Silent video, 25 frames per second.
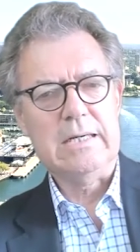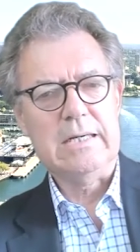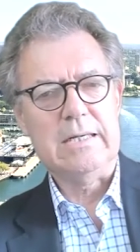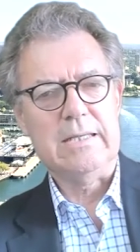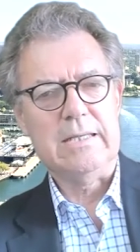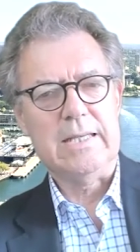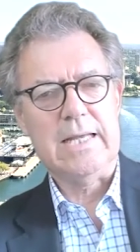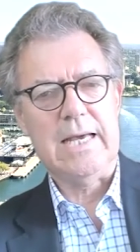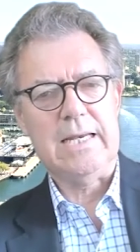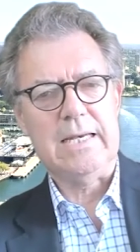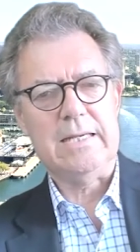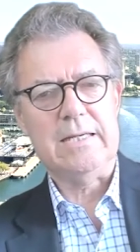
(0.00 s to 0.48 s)

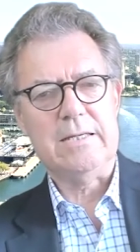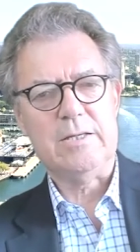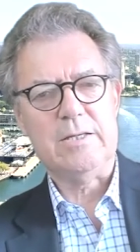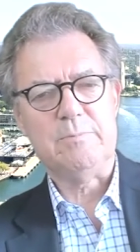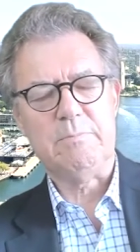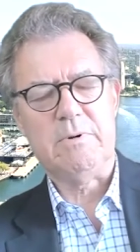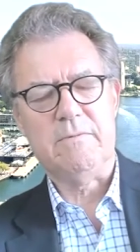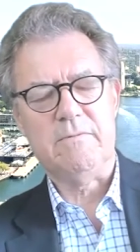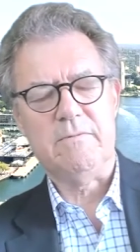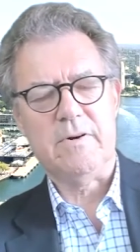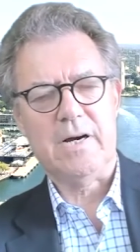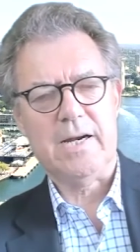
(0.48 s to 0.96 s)
And that is
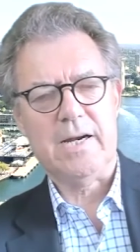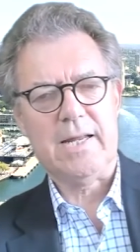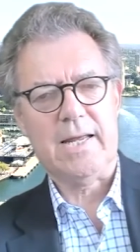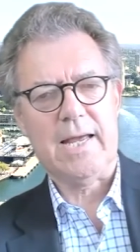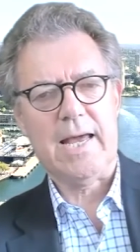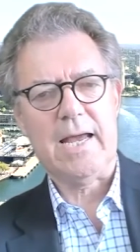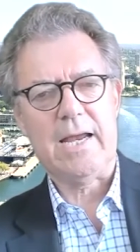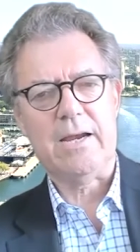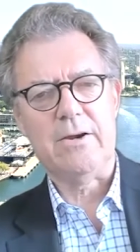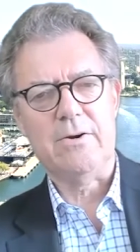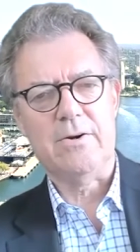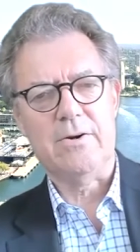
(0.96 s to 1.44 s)
providing
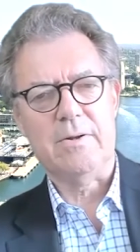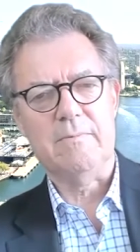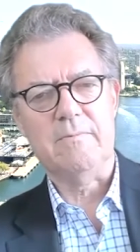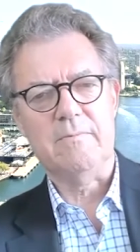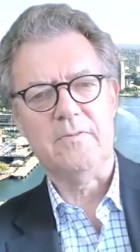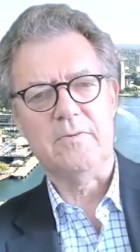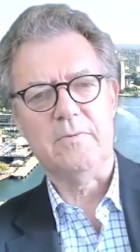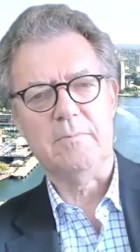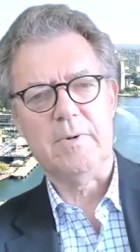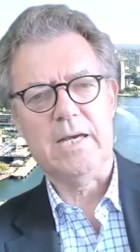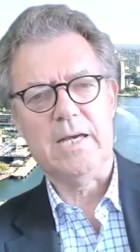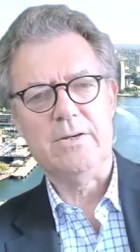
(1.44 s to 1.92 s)
accurate
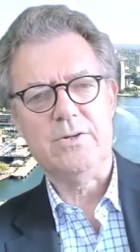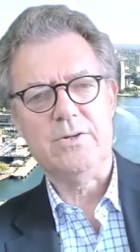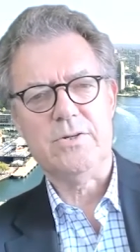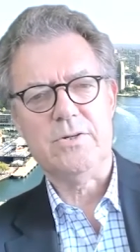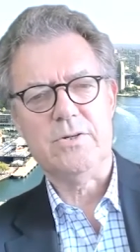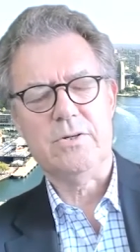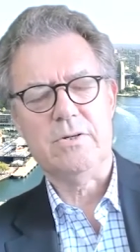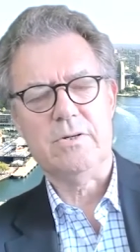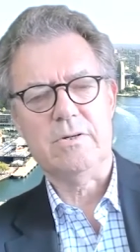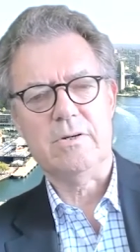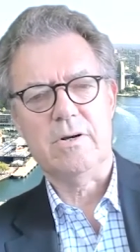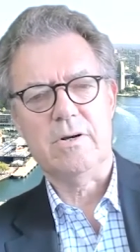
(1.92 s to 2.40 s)

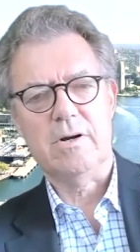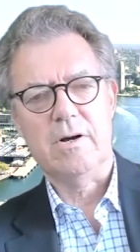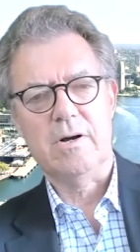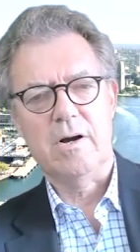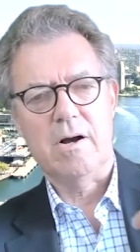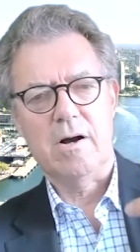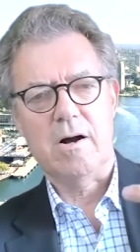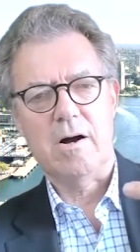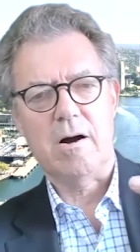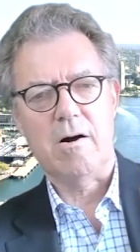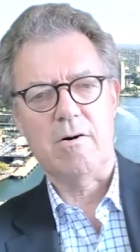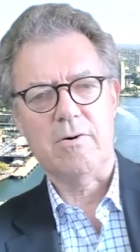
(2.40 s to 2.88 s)
information,
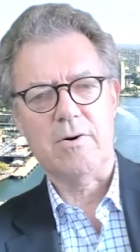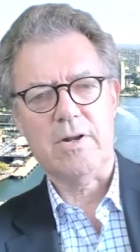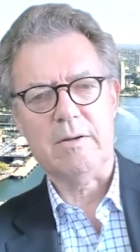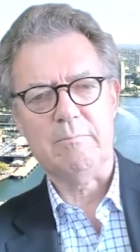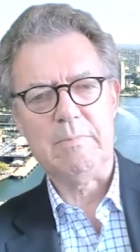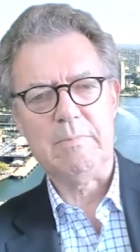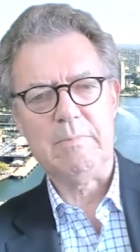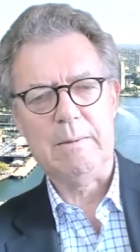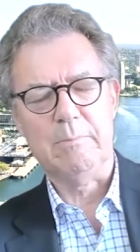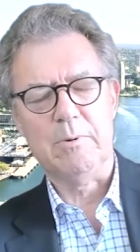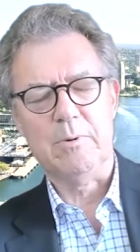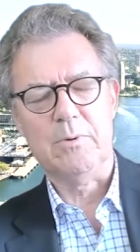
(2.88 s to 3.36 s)
holding
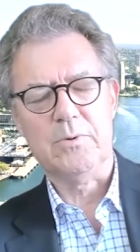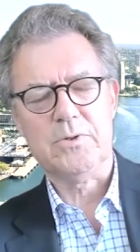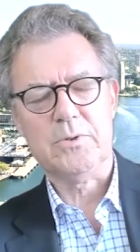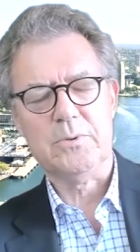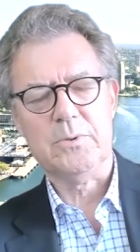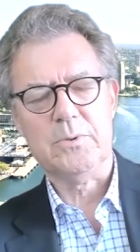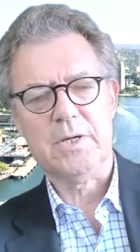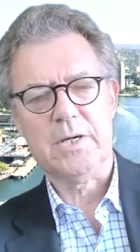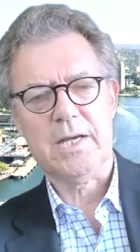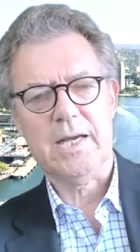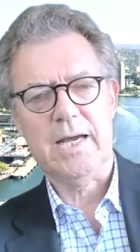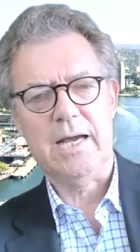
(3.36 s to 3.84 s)
people
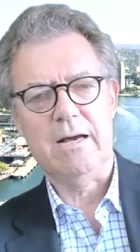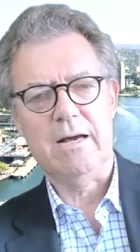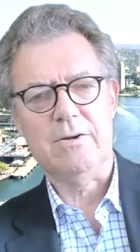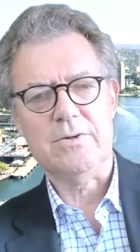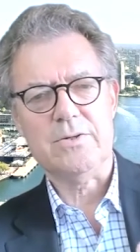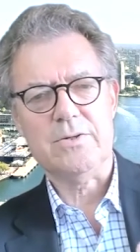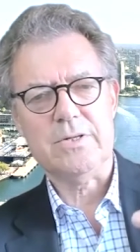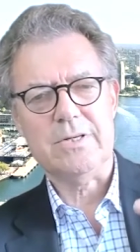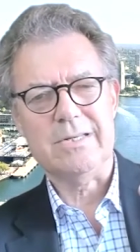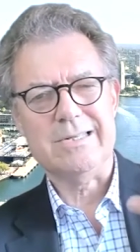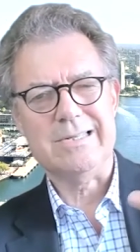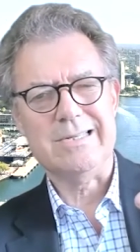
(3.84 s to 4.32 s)
to
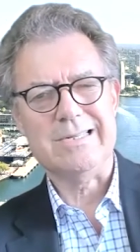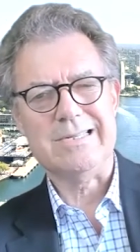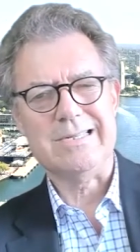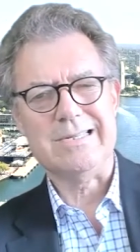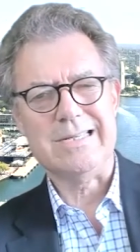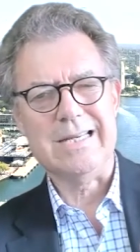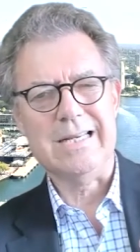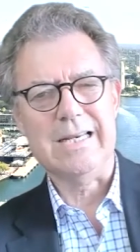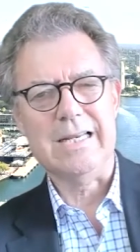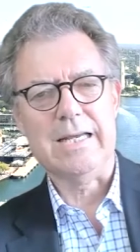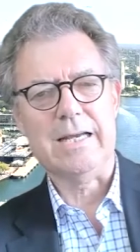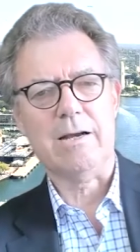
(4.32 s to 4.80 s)
account, and
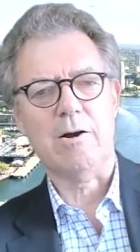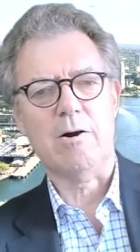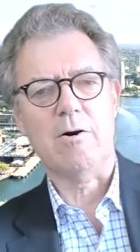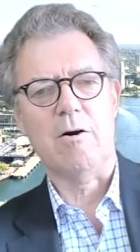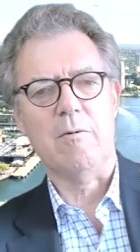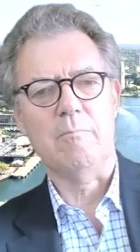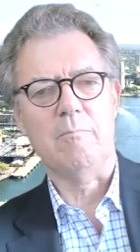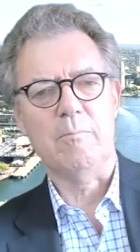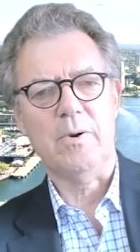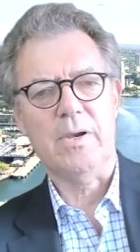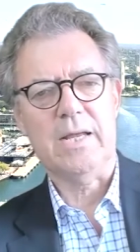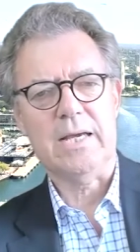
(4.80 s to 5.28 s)
distilling
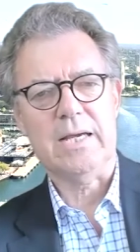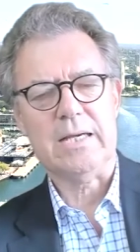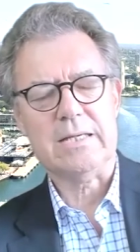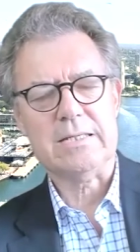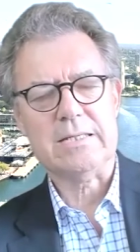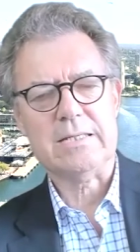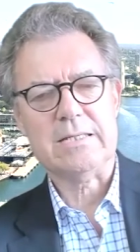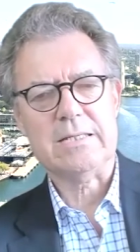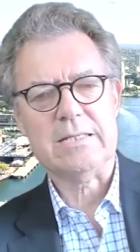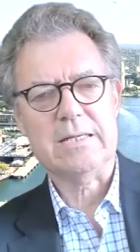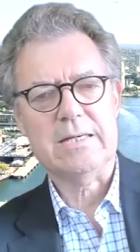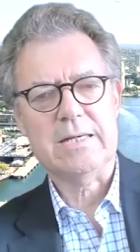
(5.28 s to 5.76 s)

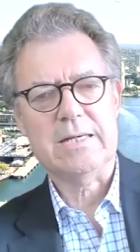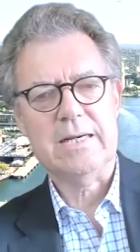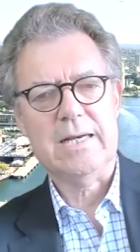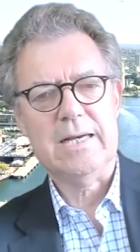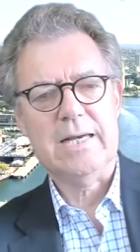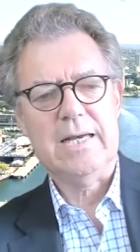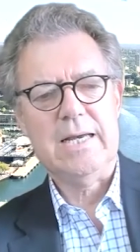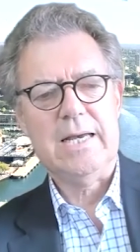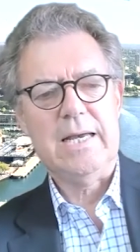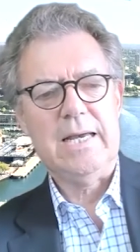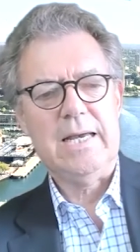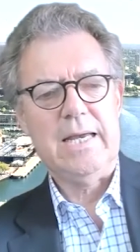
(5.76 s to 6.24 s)
complex
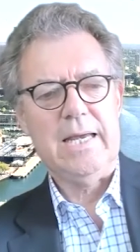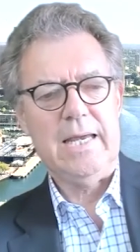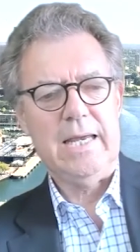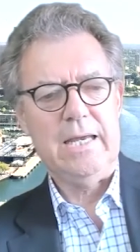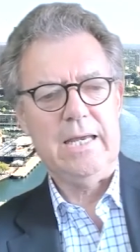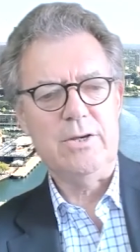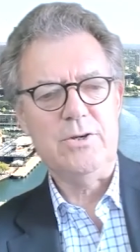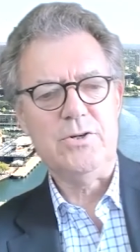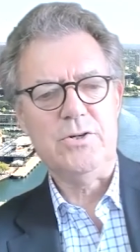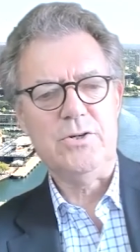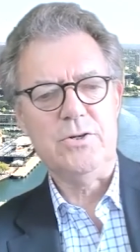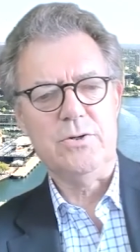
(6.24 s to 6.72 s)

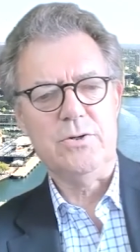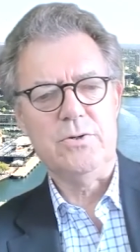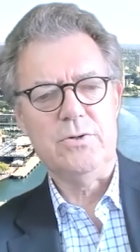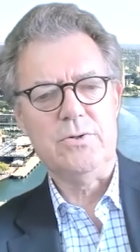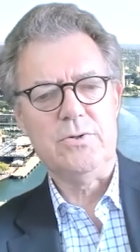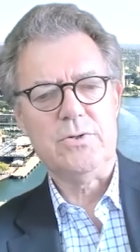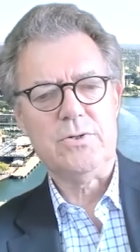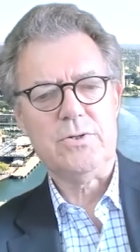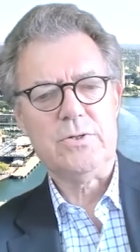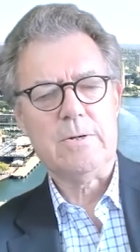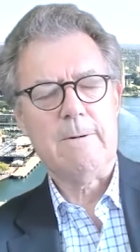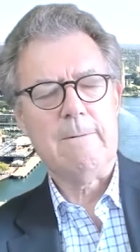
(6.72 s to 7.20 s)

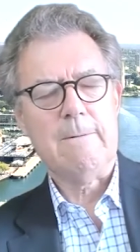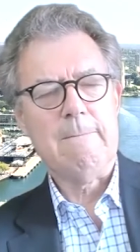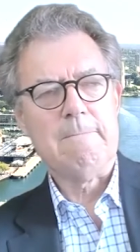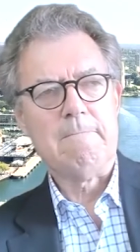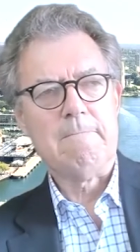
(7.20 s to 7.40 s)
issues.